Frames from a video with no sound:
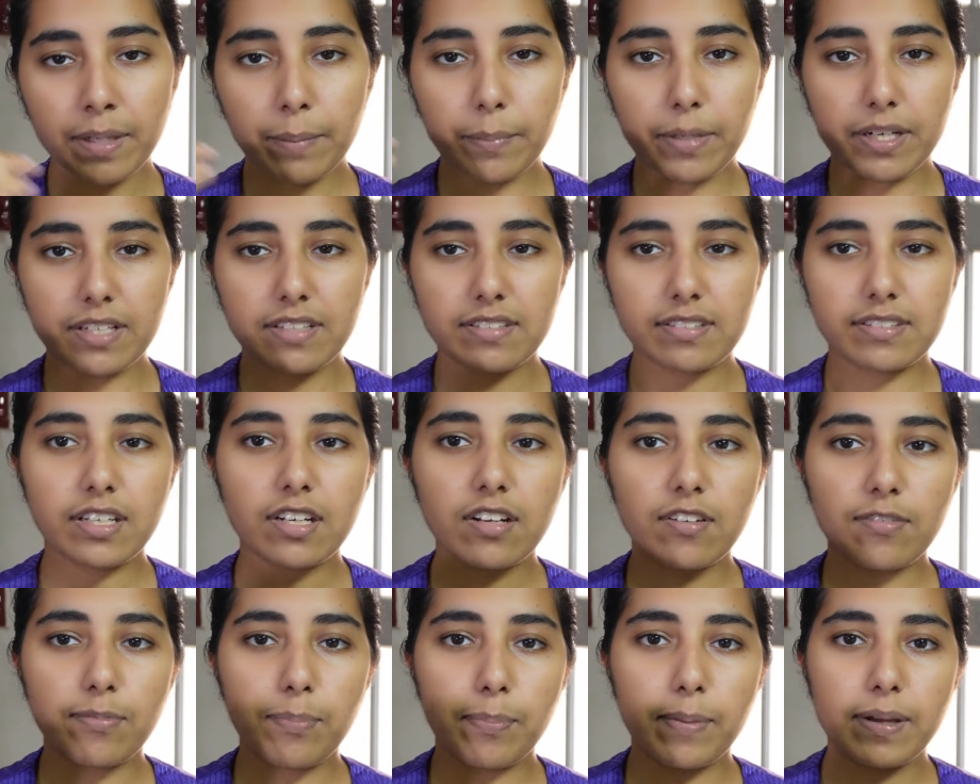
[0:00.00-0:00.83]
but
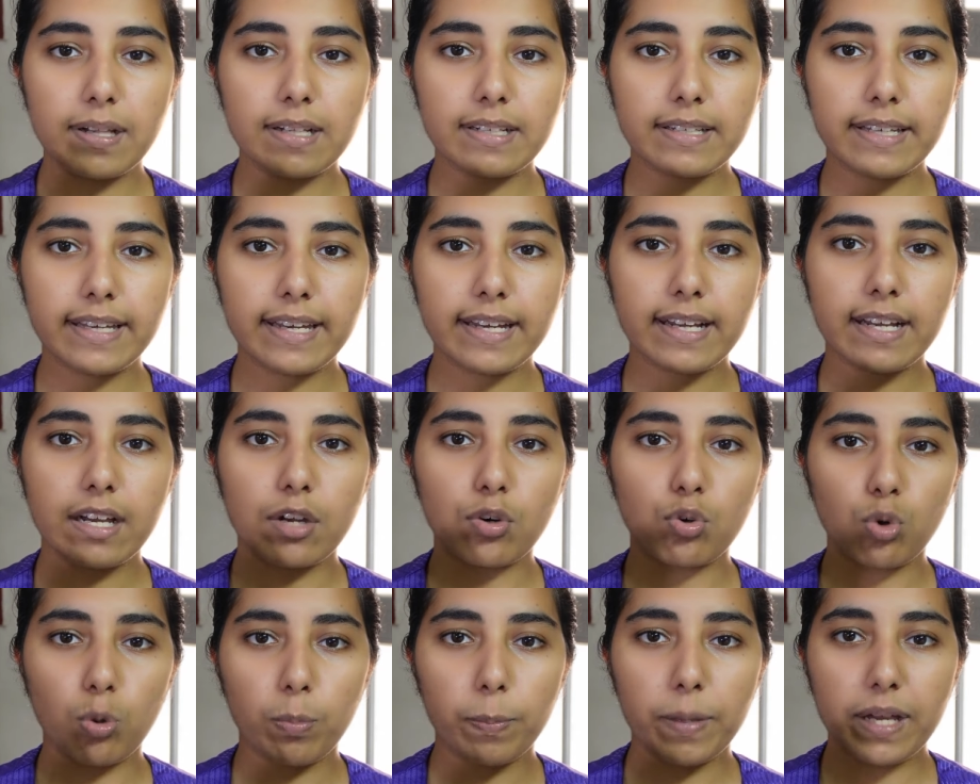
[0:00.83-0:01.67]
instead of building
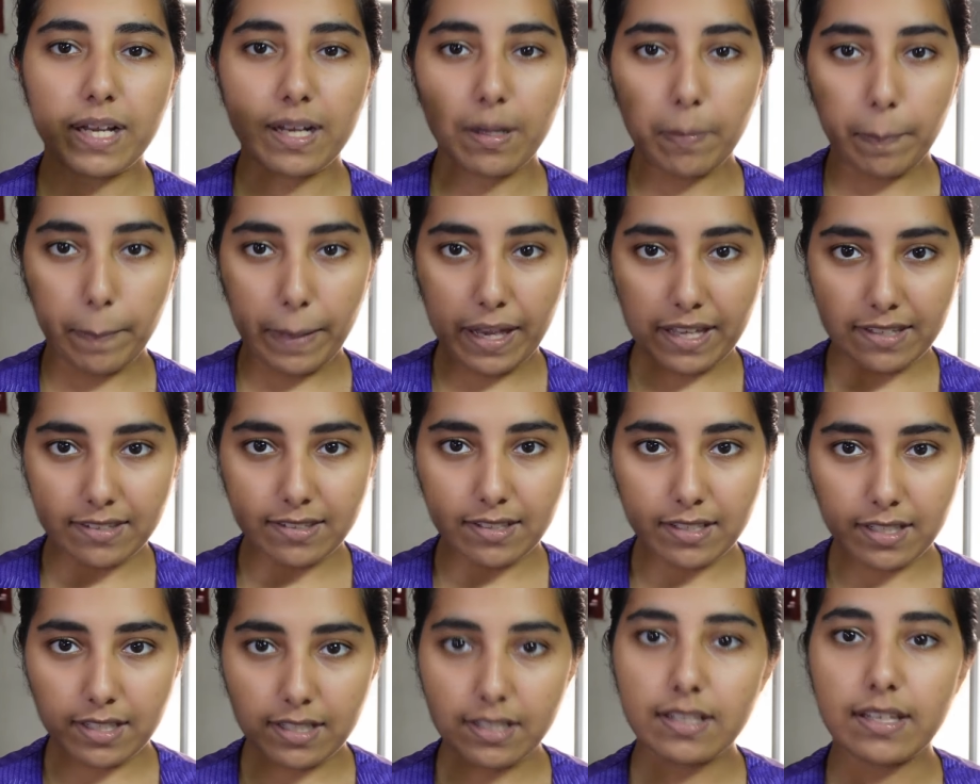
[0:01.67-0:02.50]
aerobic
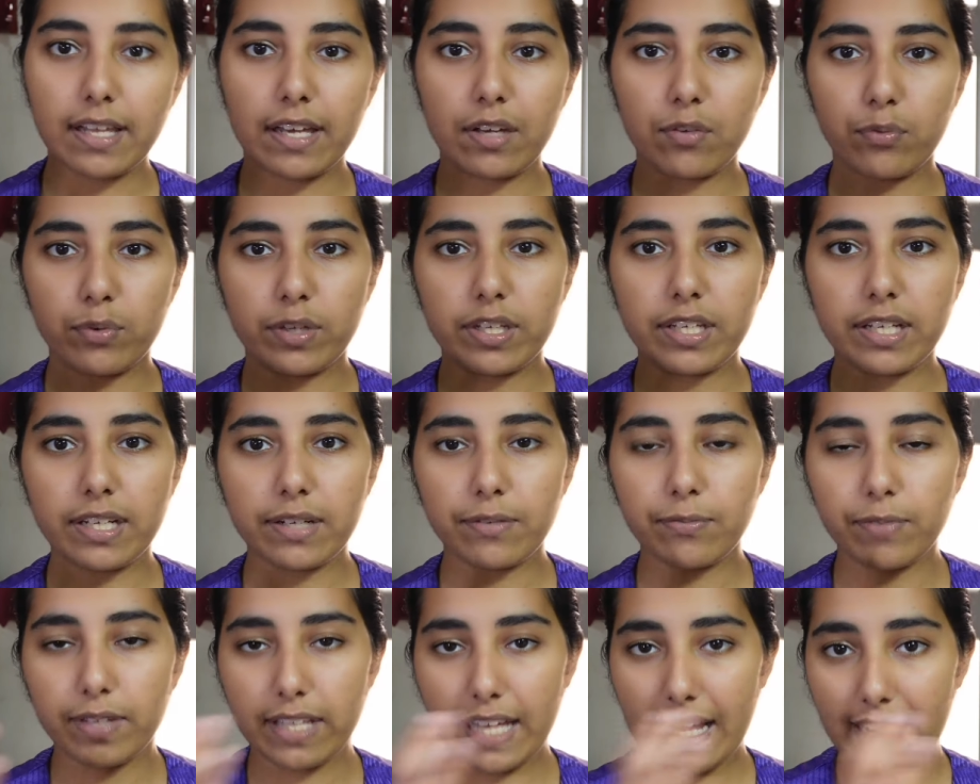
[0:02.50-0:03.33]
capacity like we
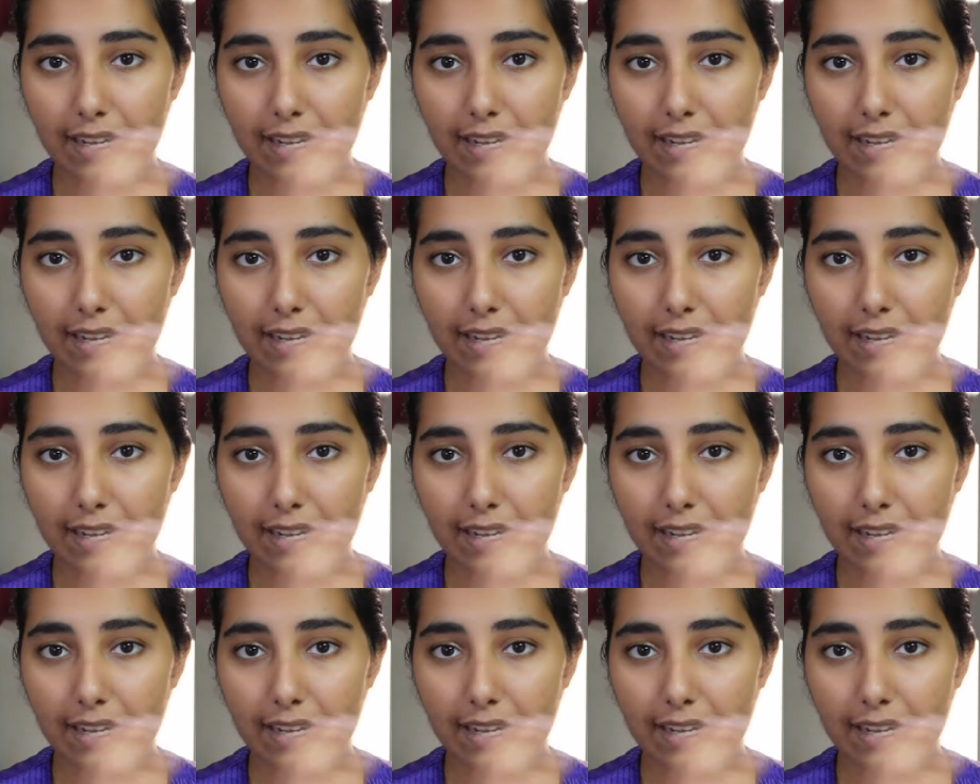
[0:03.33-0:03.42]
did with